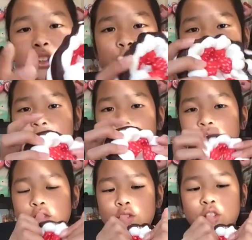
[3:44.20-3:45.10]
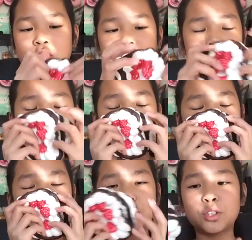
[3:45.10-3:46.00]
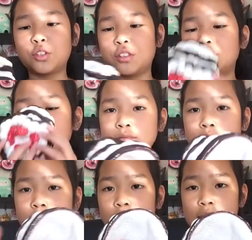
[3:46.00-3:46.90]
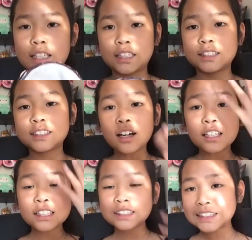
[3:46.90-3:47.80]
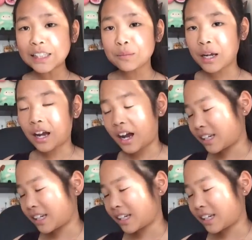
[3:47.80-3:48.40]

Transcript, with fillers: squishy, I love squishing it. it smells so good. And that sun is still in my